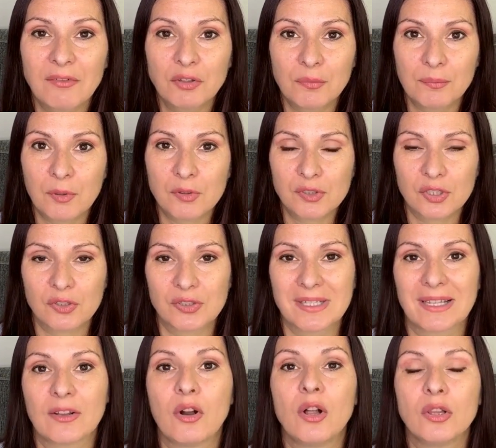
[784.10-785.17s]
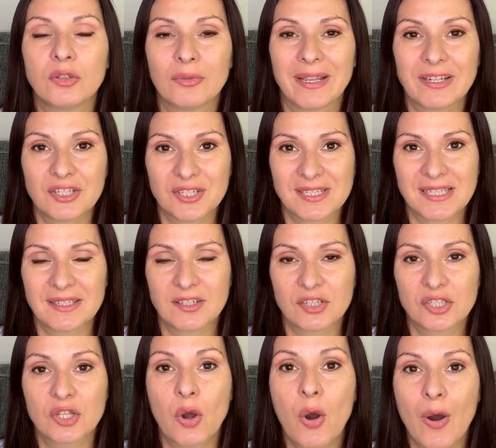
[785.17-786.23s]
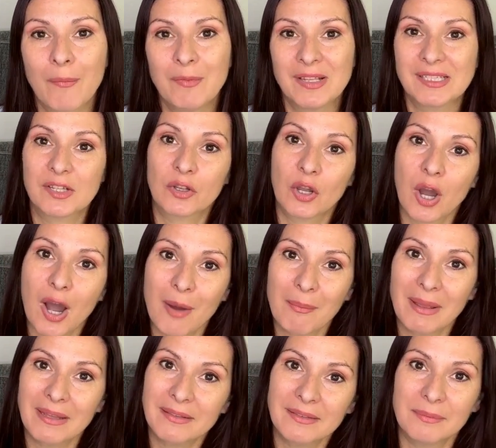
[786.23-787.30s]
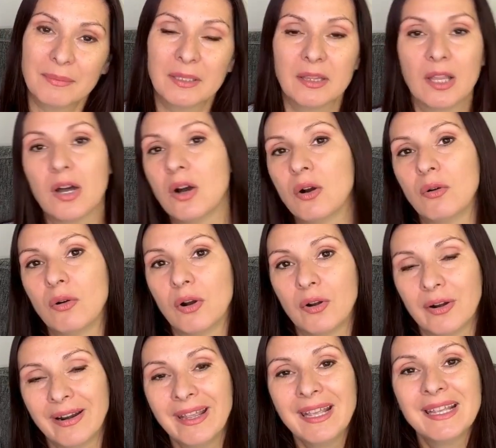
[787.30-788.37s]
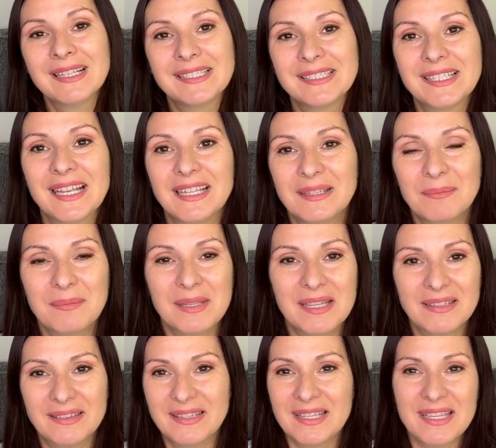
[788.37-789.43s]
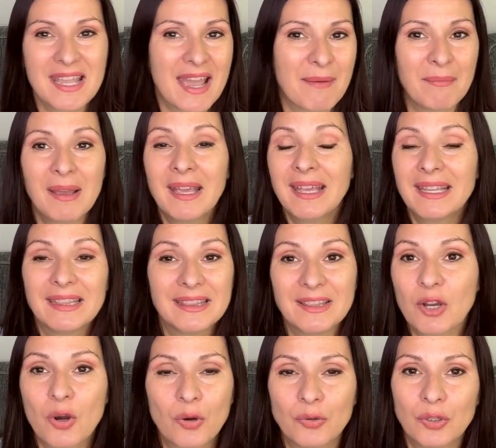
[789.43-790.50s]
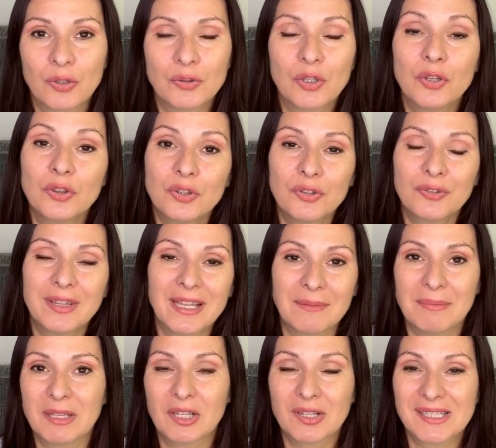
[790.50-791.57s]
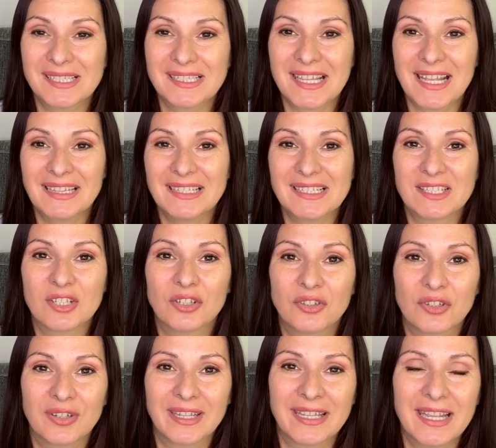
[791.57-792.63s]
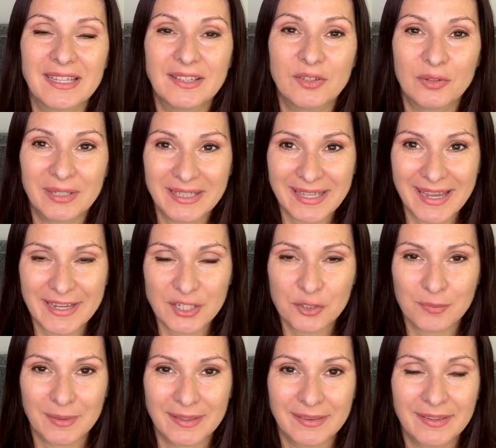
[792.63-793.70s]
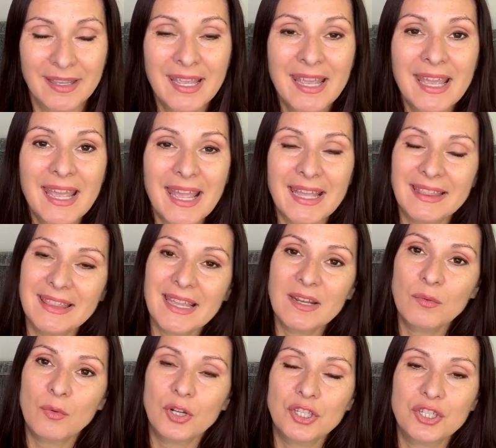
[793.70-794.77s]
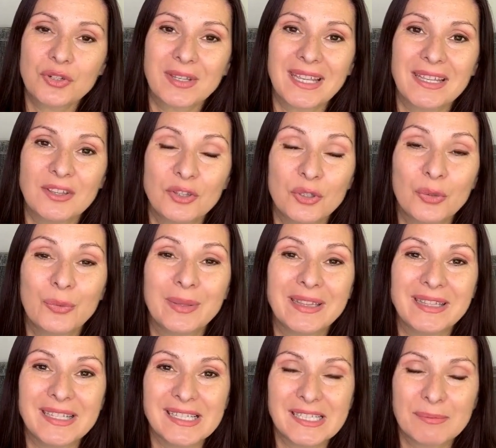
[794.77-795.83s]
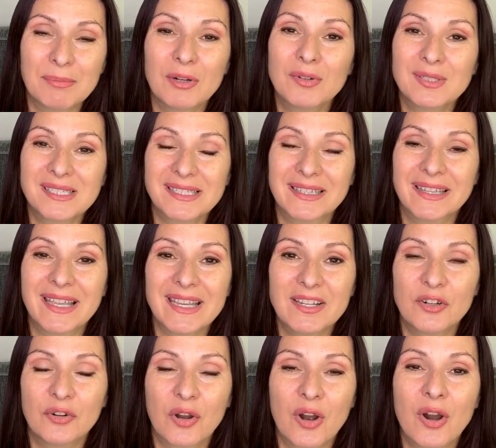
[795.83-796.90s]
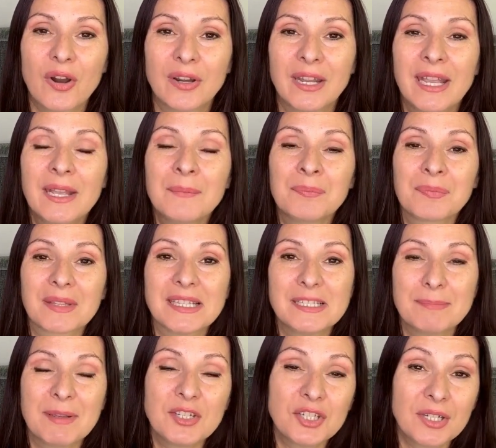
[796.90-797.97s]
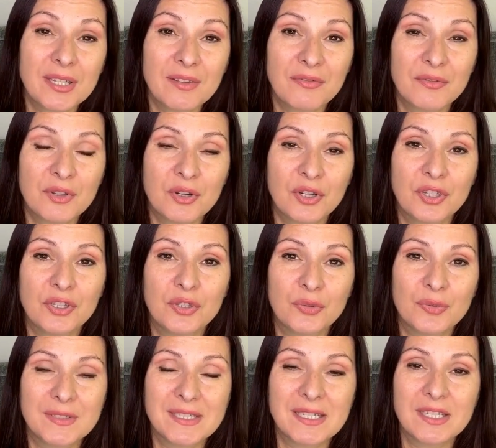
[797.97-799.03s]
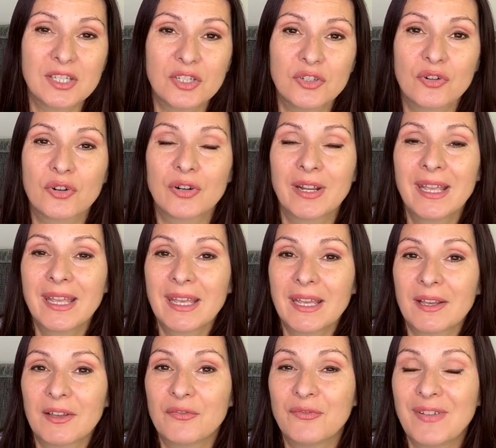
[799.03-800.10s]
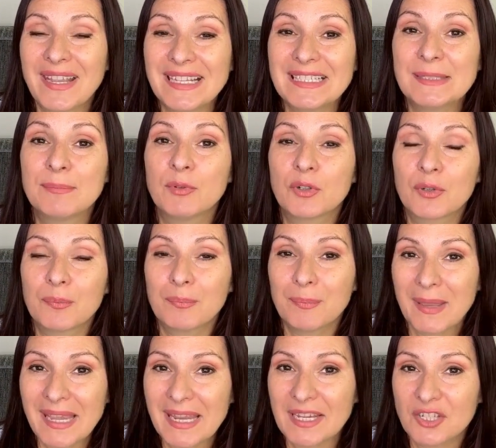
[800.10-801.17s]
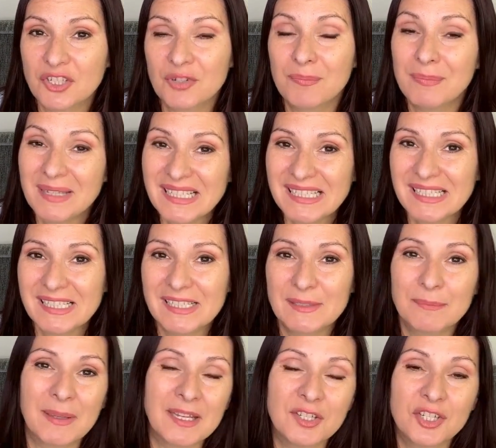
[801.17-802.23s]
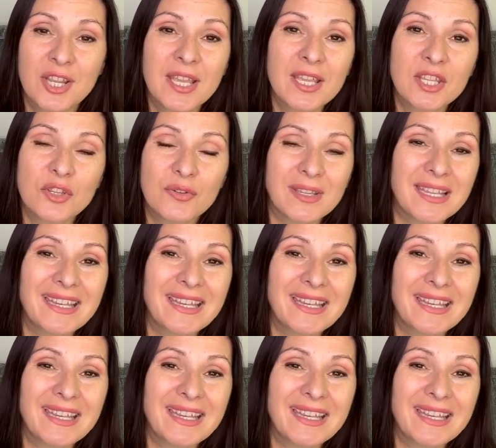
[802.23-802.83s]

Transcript: have to post those like call to actions that are so obvious. A comment below or send me a DM. No, don't do that, because that is not going to get you engagement. And then what you can do with these posts later on, especially if you're using your Facebook page, a business page, you